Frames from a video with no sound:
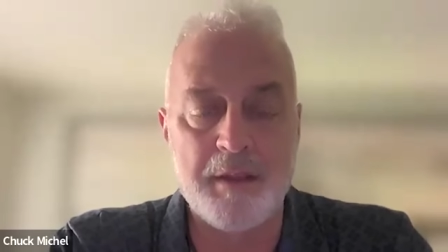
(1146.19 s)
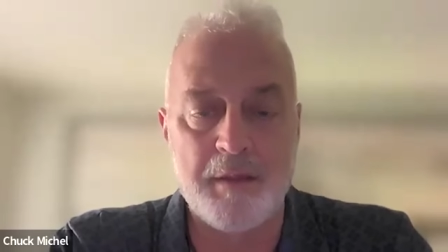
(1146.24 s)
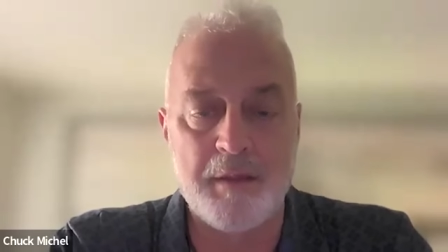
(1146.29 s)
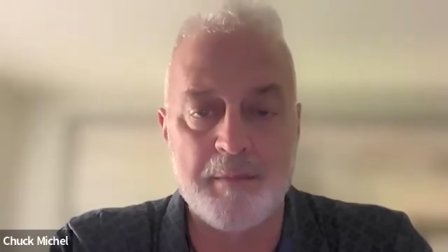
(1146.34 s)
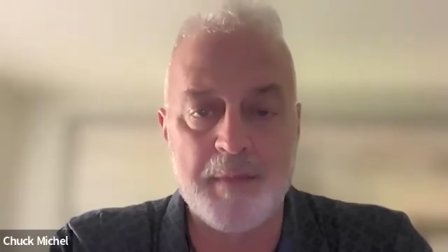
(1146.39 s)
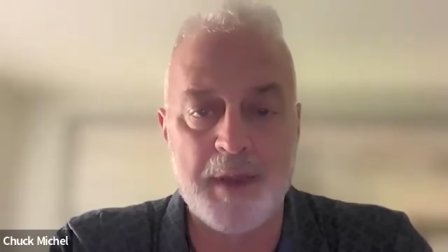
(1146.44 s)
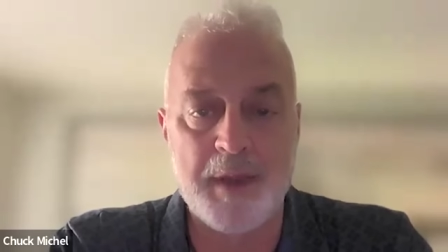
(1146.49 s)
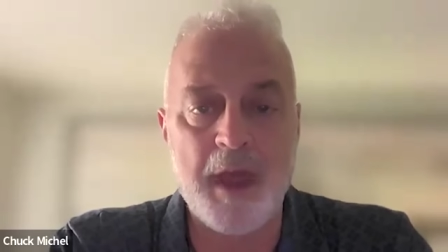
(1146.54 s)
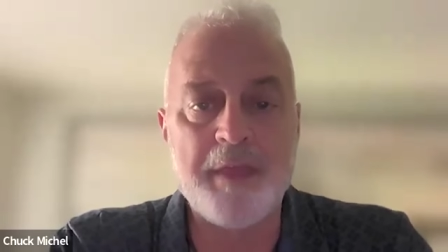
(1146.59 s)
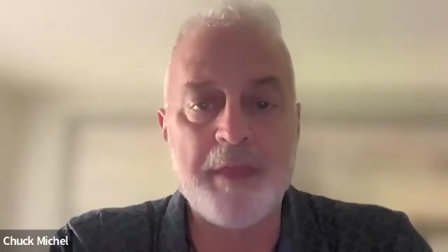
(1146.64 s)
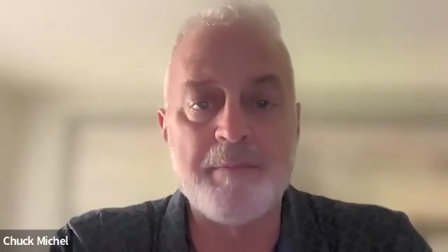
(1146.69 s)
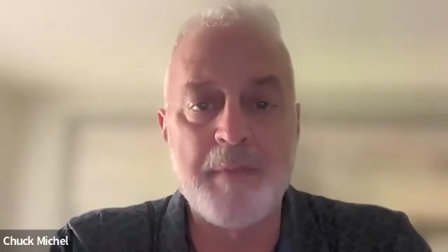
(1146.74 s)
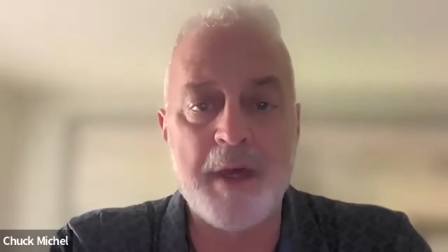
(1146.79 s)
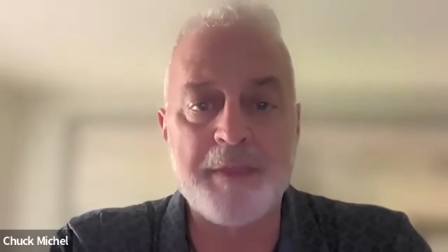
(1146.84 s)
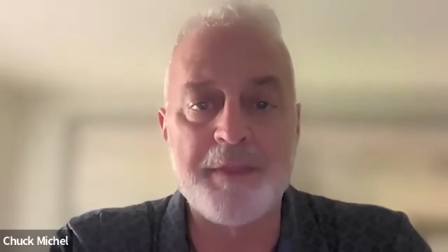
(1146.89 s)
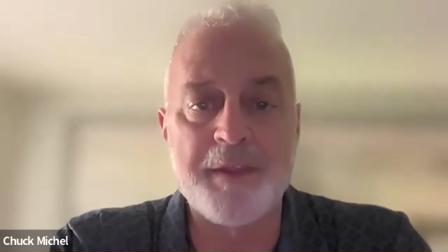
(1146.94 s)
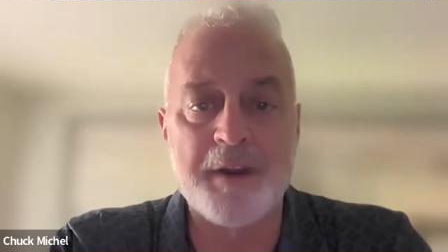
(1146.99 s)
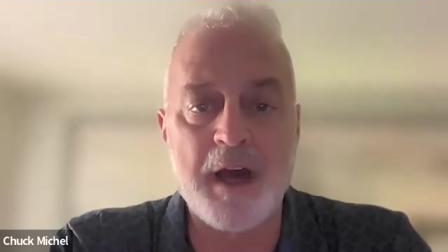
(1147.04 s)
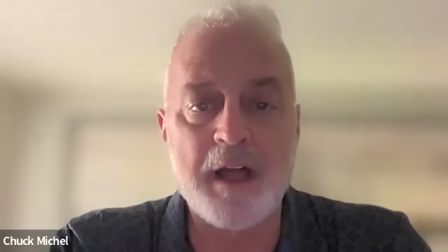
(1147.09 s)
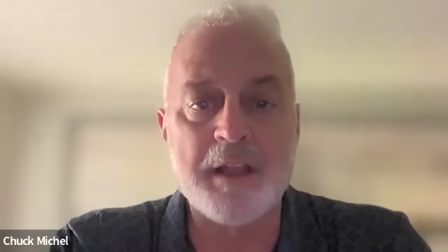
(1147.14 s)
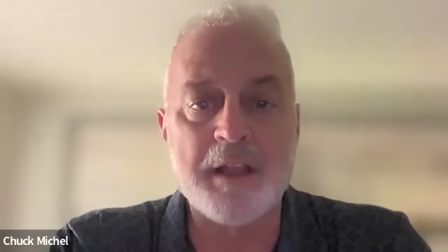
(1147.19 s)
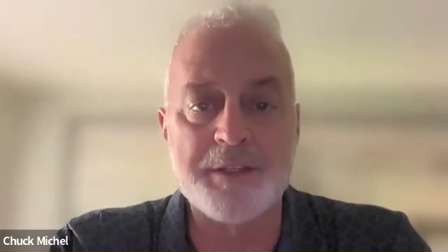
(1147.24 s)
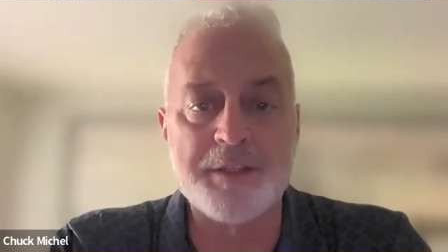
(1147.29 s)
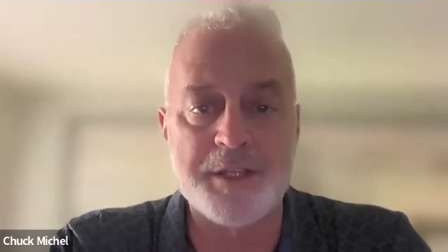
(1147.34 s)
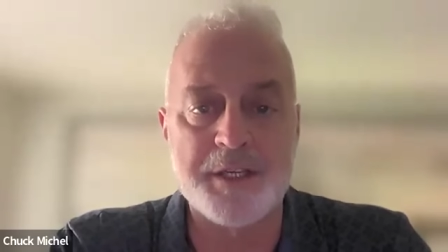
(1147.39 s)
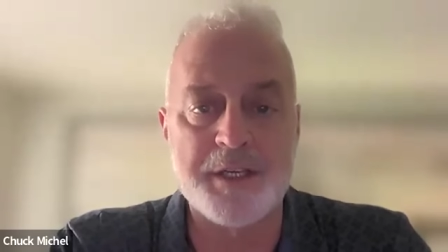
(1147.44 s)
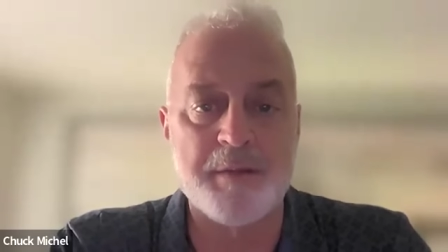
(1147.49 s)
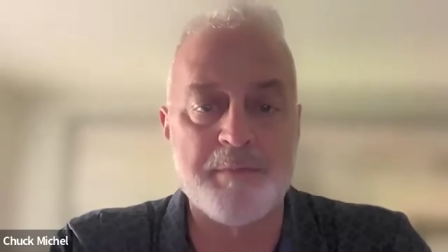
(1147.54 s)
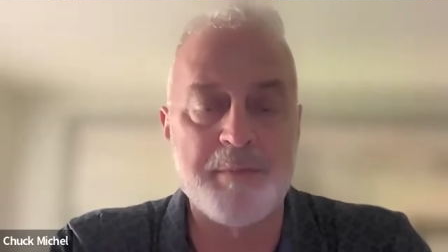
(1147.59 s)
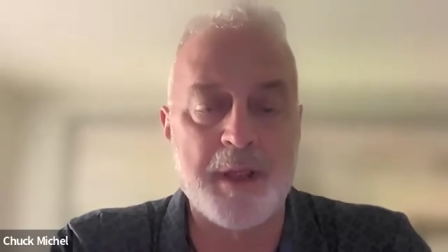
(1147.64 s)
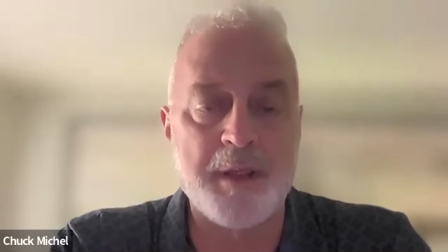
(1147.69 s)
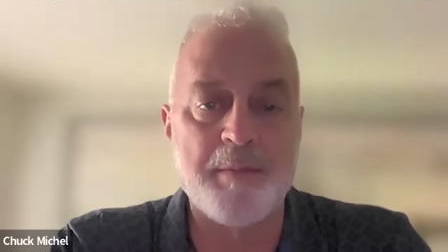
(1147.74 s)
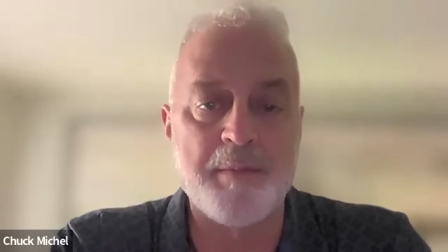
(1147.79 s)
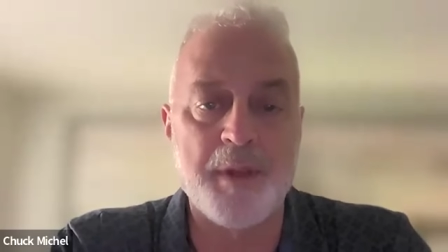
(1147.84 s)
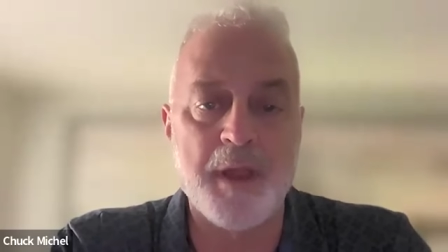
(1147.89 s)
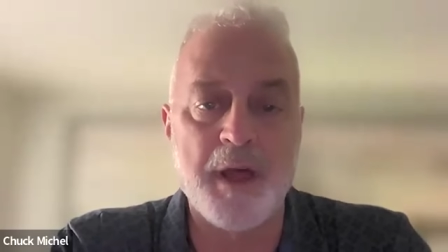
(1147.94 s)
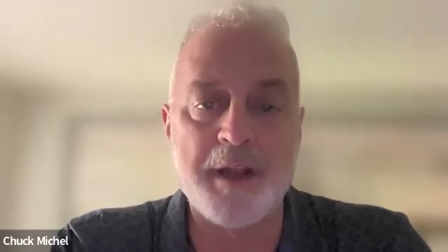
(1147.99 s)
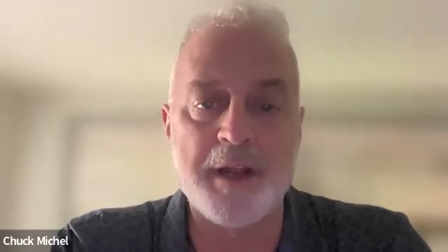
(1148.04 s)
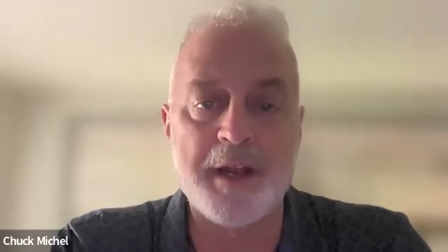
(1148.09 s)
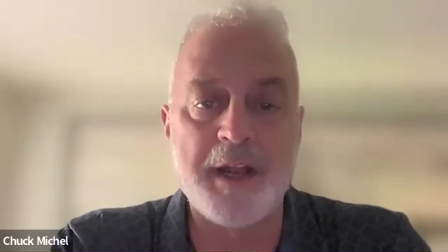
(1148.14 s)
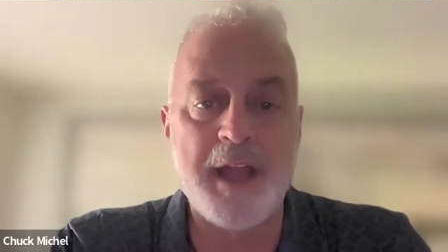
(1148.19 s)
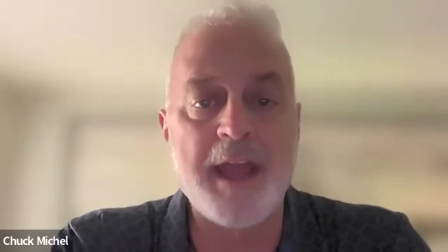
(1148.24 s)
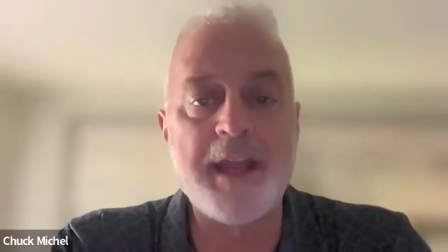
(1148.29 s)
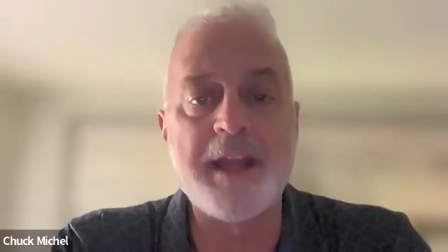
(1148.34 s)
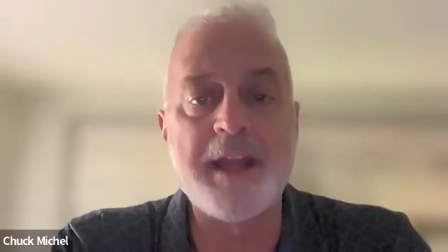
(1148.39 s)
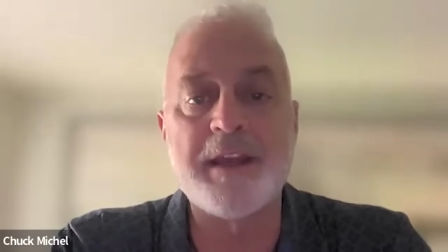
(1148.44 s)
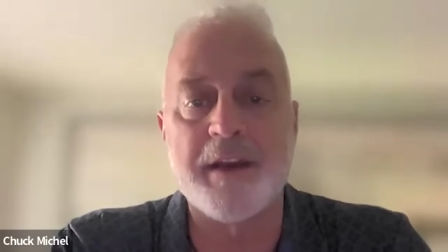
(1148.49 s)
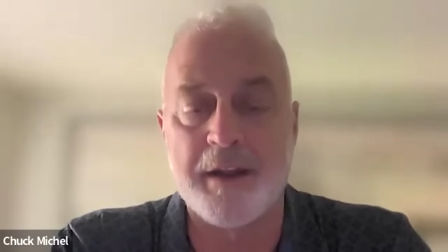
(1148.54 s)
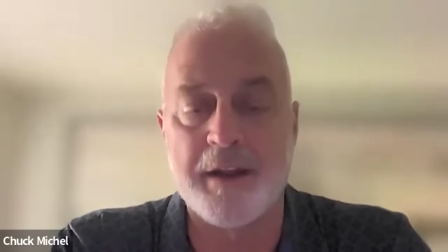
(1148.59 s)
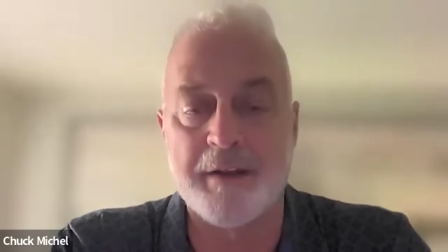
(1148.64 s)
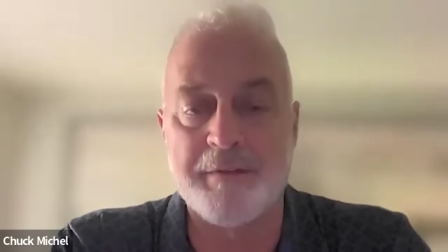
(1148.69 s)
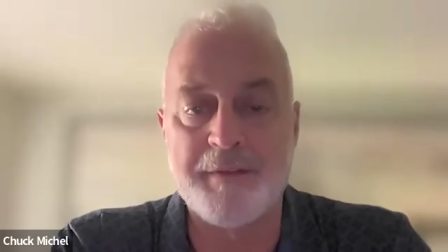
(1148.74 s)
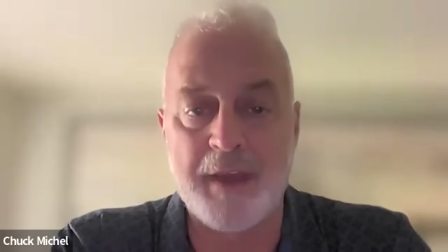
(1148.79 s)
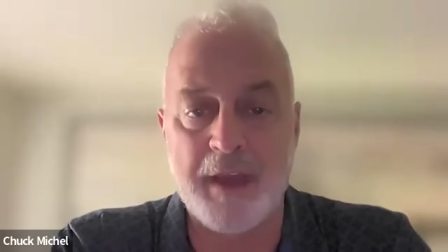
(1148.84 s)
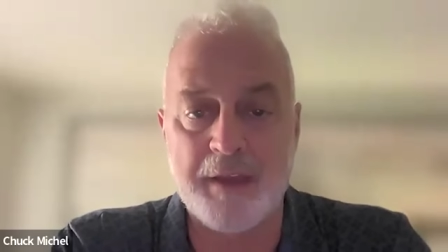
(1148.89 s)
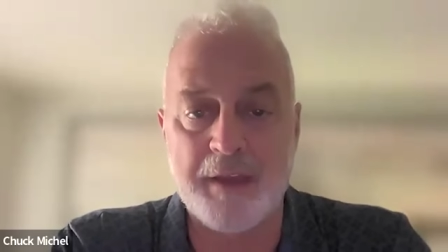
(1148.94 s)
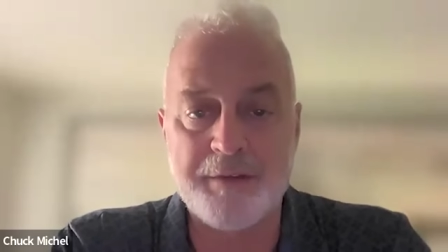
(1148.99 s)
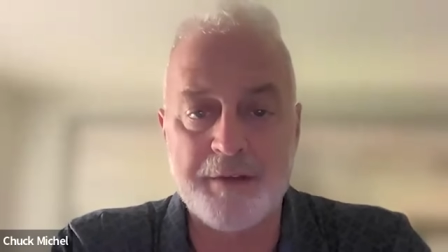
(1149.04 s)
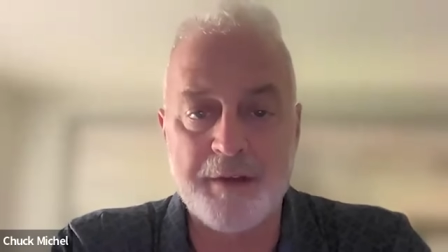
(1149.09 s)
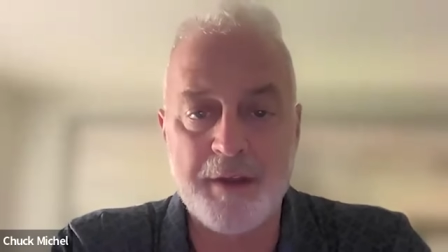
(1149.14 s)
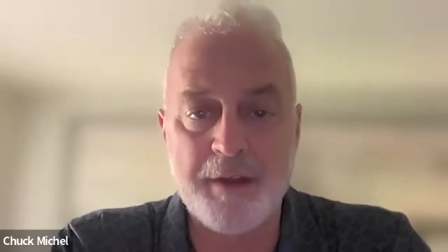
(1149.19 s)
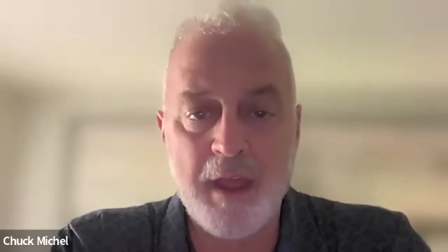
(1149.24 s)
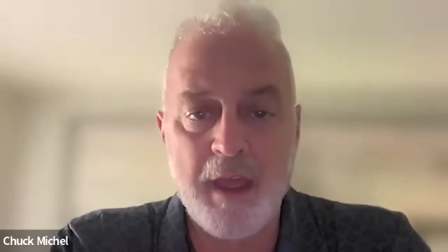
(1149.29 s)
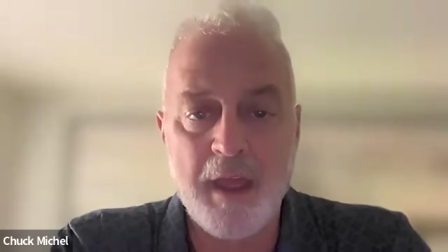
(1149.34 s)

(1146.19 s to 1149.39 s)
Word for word: the methodology can be applied in any kind of case.